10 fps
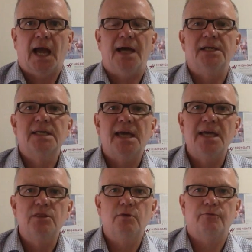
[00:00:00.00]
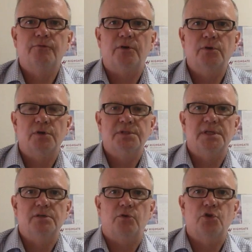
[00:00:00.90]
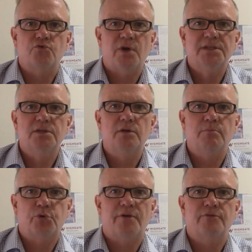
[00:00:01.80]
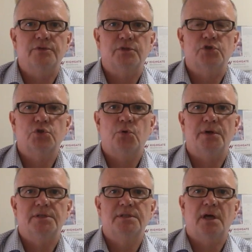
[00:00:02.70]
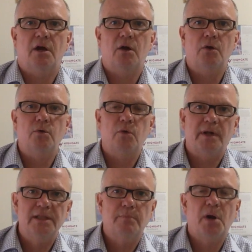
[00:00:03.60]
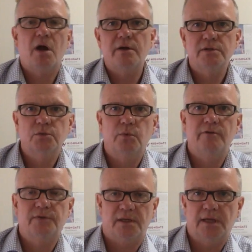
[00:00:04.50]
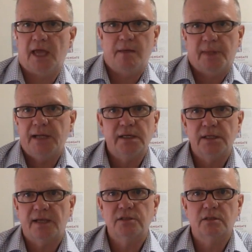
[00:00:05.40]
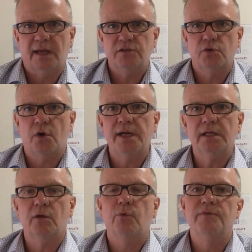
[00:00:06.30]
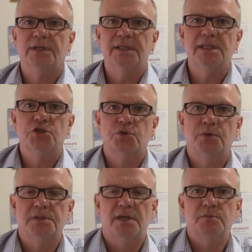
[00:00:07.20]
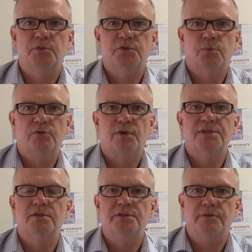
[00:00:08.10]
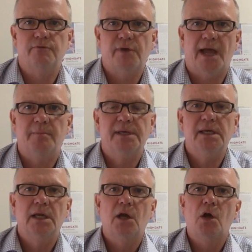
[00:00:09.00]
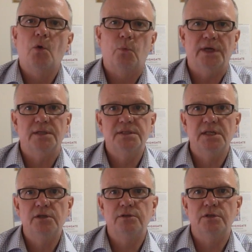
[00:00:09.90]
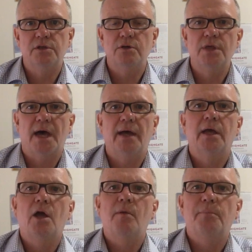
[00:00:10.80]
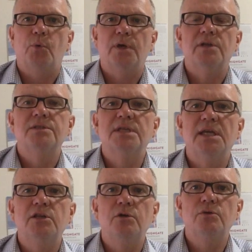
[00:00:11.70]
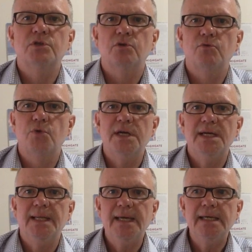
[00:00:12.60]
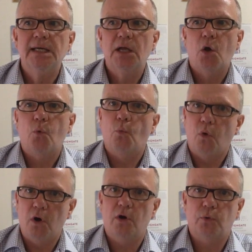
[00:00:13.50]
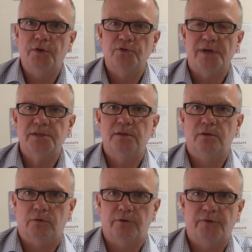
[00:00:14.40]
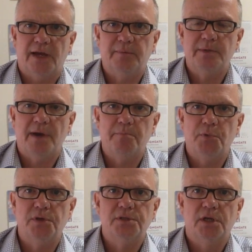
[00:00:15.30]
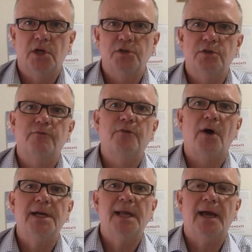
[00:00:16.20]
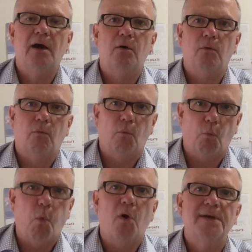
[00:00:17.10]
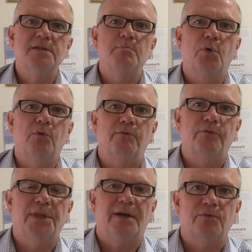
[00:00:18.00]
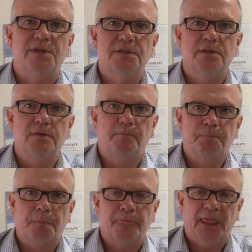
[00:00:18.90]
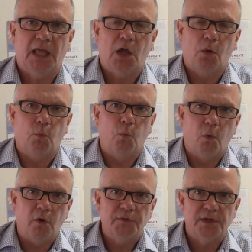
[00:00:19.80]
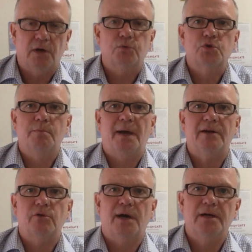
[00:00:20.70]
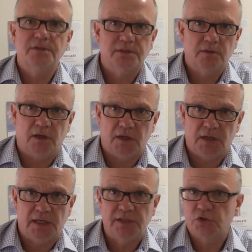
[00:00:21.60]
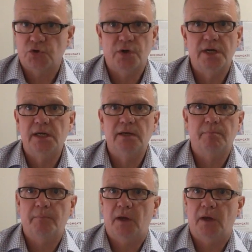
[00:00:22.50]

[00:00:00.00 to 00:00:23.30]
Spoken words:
And again, the focus is on the resident preference and choice. So in the past, we've done care planning, and that's great. We've done initial assessments with residents and family. We continue to do that, but we continue to really work with the resident or the family members to find out what is important for that resident, what the cultural backgrounds, history,